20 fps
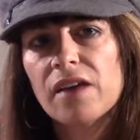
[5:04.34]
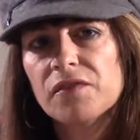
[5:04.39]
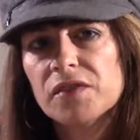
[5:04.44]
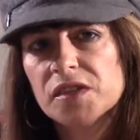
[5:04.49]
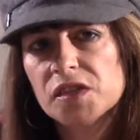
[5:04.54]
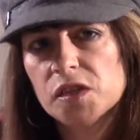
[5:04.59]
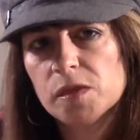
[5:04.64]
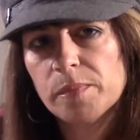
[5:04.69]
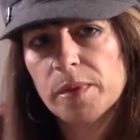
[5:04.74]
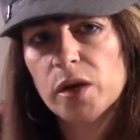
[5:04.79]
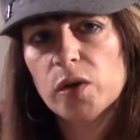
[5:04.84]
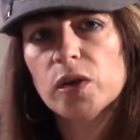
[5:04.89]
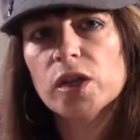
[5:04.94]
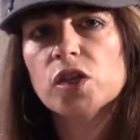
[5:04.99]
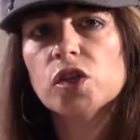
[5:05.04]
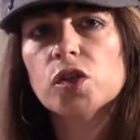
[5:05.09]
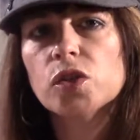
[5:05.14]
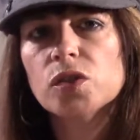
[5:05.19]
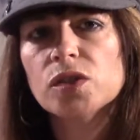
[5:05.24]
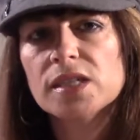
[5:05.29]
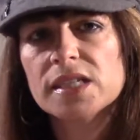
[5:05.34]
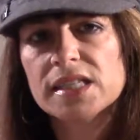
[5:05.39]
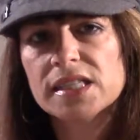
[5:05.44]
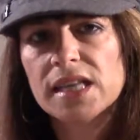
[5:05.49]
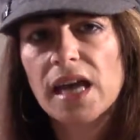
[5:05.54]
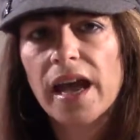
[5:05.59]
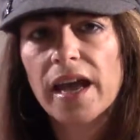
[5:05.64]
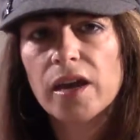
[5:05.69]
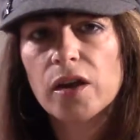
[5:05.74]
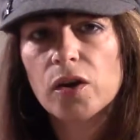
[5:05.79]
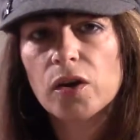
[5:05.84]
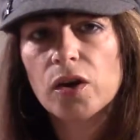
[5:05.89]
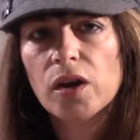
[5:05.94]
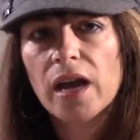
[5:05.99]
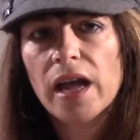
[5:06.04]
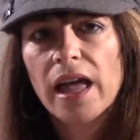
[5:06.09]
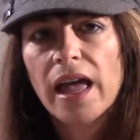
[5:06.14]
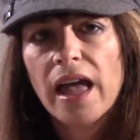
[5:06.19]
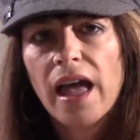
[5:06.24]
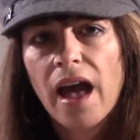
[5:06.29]
a spiritual desire.
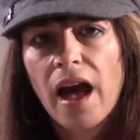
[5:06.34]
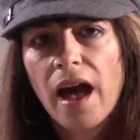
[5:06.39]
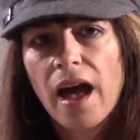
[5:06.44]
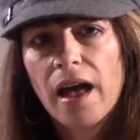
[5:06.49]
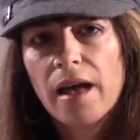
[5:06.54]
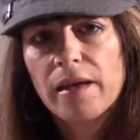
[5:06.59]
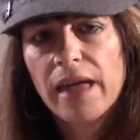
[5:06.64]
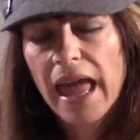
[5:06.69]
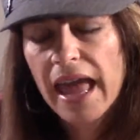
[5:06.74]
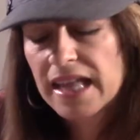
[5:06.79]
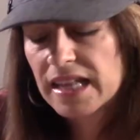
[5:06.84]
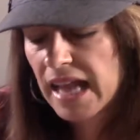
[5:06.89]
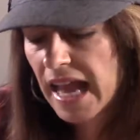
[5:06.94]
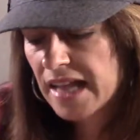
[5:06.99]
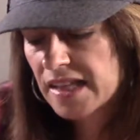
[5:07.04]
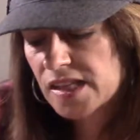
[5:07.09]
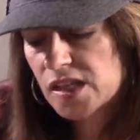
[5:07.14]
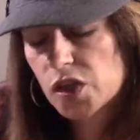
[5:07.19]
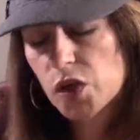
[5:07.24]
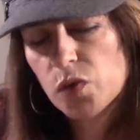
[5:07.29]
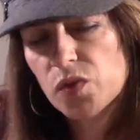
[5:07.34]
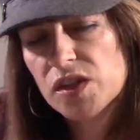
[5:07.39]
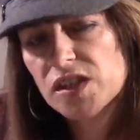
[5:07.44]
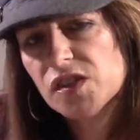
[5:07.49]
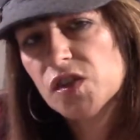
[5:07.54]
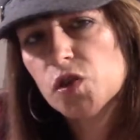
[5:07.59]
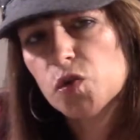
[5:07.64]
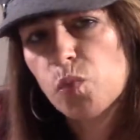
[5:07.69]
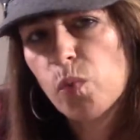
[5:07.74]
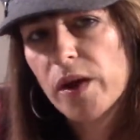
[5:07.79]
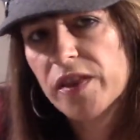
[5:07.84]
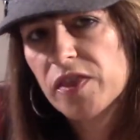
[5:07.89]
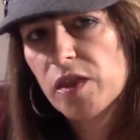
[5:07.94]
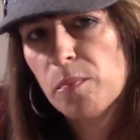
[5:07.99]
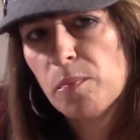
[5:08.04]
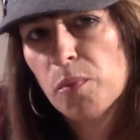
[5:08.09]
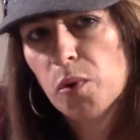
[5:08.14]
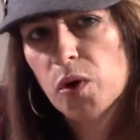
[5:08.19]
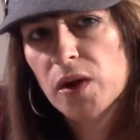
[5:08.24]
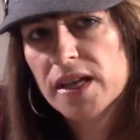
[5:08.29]
And so this is what the
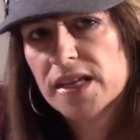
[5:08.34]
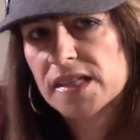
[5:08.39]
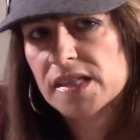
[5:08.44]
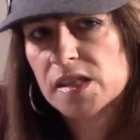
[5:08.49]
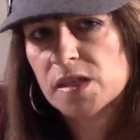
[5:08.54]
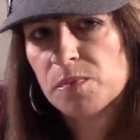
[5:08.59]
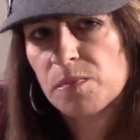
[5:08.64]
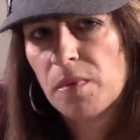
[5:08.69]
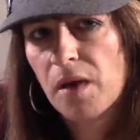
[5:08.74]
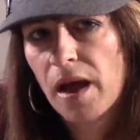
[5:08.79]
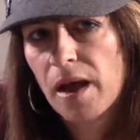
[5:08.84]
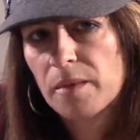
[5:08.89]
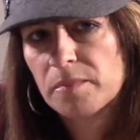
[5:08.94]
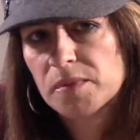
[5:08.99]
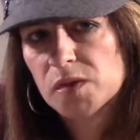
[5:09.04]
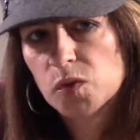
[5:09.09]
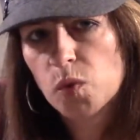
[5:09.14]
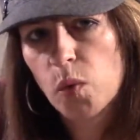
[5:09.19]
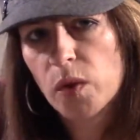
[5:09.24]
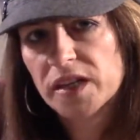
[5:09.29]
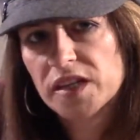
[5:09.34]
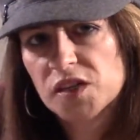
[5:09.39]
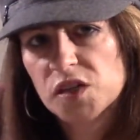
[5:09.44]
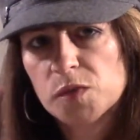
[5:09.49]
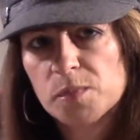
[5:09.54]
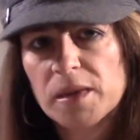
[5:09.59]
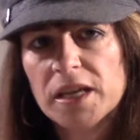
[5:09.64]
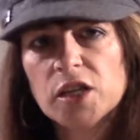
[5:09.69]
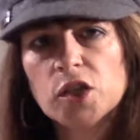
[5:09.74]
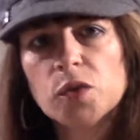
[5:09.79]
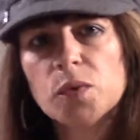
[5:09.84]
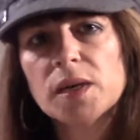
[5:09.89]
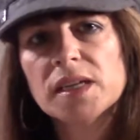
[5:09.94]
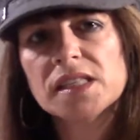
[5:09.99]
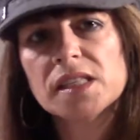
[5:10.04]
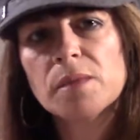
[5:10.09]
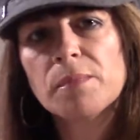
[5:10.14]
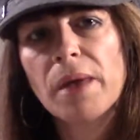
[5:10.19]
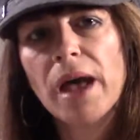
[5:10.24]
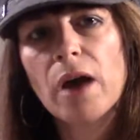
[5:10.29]
book is going to speak to
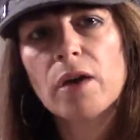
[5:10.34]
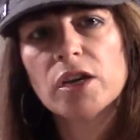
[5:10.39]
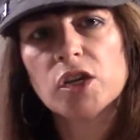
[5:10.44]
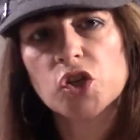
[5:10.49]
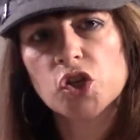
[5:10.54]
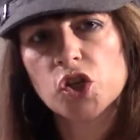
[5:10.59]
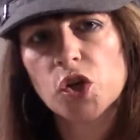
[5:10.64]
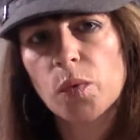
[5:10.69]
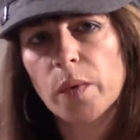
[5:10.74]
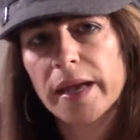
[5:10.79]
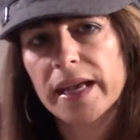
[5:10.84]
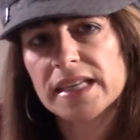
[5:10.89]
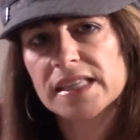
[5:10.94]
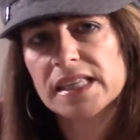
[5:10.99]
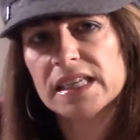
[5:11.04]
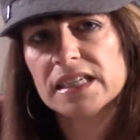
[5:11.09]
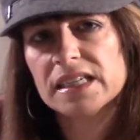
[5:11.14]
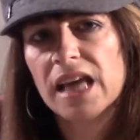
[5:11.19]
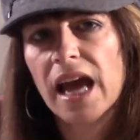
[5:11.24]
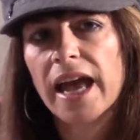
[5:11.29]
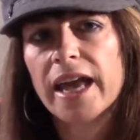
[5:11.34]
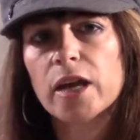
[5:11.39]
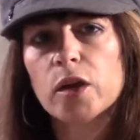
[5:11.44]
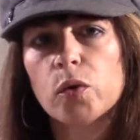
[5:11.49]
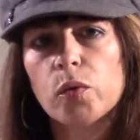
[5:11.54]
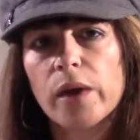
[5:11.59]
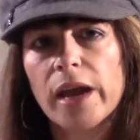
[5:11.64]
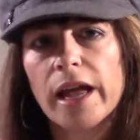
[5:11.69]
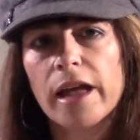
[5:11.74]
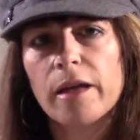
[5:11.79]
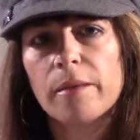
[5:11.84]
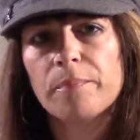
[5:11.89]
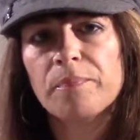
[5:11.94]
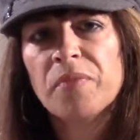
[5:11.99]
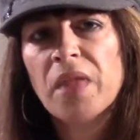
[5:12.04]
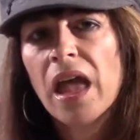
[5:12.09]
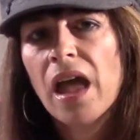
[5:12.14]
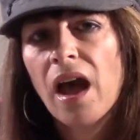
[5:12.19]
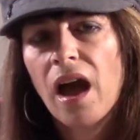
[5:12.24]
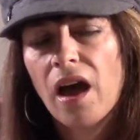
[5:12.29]
us about. It's showing us a diagram
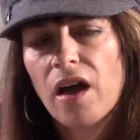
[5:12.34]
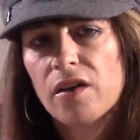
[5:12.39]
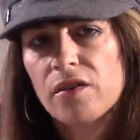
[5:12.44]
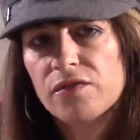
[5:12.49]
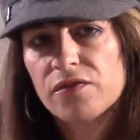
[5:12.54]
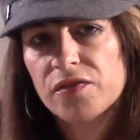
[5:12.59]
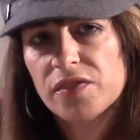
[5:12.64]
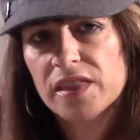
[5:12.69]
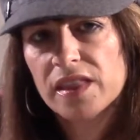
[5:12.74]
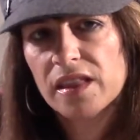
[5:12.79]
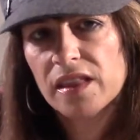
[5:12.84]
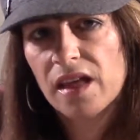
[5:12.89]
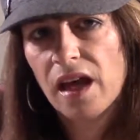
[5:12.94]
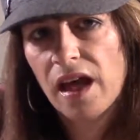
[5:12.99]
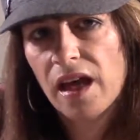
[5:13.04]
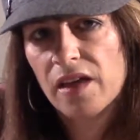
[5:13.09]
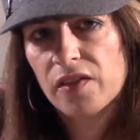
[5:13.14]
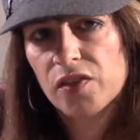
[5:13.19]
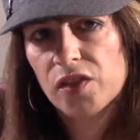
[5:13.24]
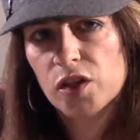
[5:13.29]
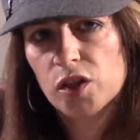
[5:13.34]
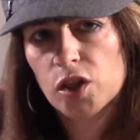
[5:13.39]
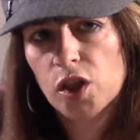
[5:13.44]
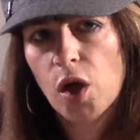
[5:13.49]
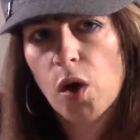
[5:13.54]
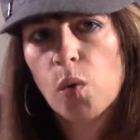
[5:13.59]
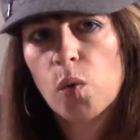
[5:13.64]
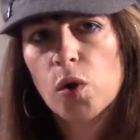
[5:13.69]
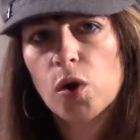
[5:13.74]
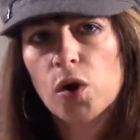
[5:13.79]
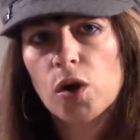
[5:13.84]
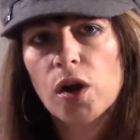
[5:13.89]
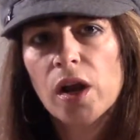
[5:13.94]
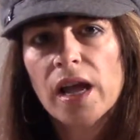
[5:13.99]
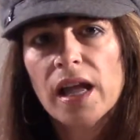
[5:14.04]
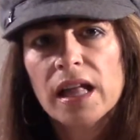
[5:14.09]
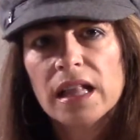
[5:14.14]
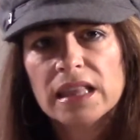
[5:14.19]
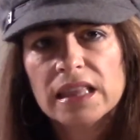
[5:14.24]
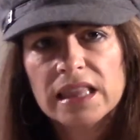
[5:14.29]
of the lower
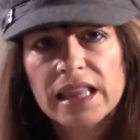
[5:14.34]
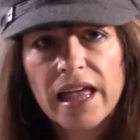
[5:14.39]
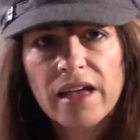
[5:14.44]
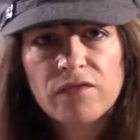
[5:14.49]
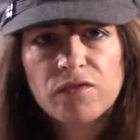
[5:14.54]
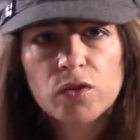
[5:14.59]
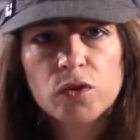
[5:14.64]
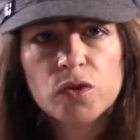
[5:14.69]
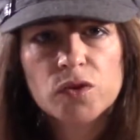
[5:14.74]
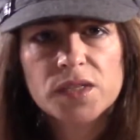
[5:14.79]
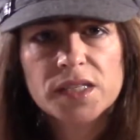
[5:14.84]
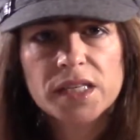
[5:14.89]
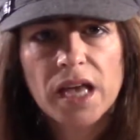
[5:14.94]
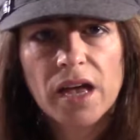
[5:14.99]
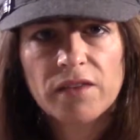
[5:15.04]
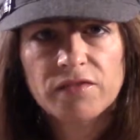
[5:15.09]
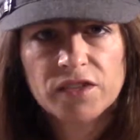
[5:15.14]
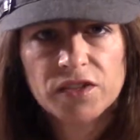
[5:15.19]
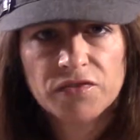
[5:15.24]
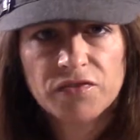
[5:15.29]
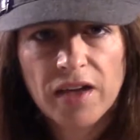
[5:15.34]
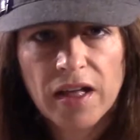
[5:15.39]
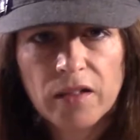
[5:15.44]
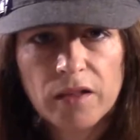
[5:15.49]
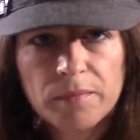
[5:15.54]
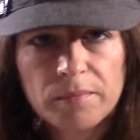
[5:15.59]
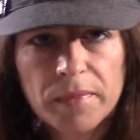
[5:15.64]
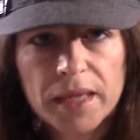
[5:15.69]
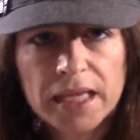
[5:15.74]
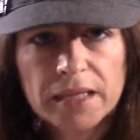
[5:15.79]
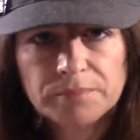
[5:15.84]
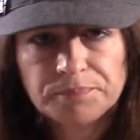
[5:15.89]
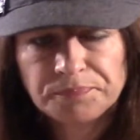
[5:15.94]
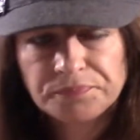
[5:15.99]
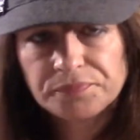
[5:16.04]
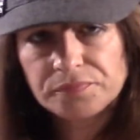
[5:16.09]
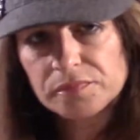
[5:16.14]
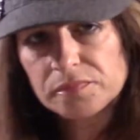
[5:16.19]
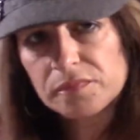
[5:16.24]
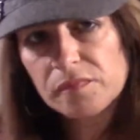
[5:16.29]
levels of development.
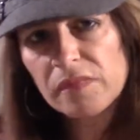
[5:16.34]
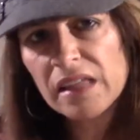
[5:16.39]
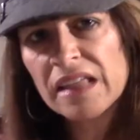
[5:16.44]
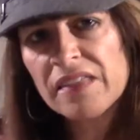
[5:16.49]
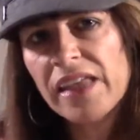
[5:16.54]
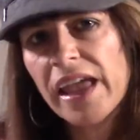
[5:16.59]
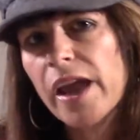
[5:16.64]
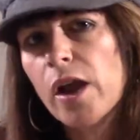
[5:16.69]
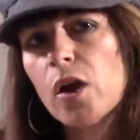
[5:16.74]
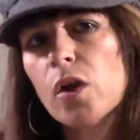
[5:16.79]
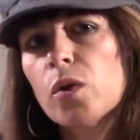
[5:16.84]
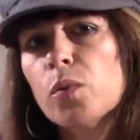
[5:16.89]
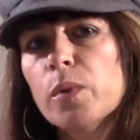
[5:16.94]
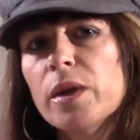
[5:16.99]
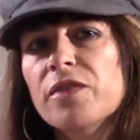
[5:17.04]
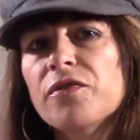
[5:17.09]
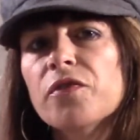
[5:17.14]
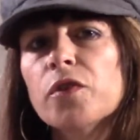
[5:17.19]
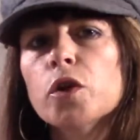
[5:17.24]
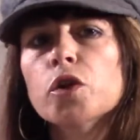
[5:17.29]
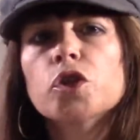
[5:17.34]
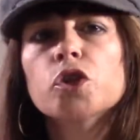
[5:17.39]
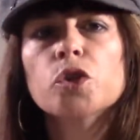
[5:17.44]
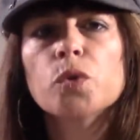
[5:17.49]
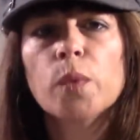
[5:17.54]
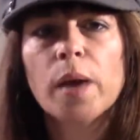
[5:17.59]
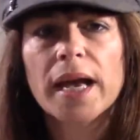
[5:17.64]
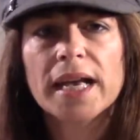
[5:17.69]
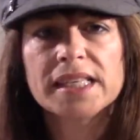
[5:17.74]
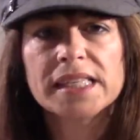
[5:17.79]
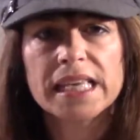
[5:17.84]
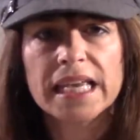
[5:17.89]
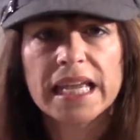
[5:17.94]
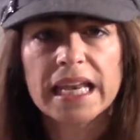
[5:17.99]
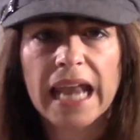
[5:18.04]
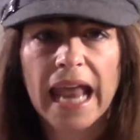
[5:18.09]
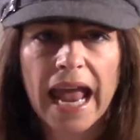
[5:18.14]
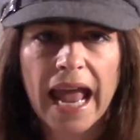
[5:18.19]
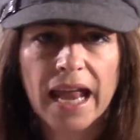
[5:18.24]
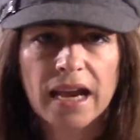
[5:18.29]
They are referred to as
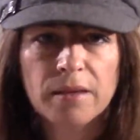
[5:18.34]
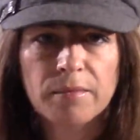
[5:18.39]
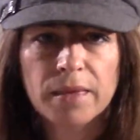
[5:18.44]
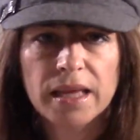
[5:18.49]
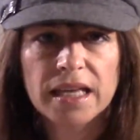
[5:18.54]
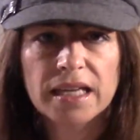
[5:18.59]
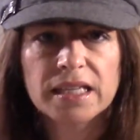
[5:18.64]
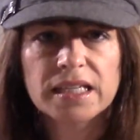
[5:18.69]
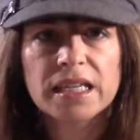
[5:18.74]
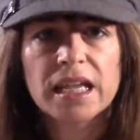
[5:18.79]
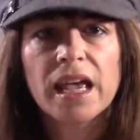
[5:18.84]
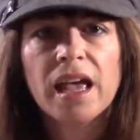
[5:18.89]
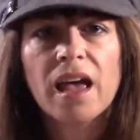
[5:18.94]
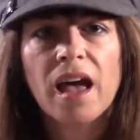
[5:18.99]
inanimate,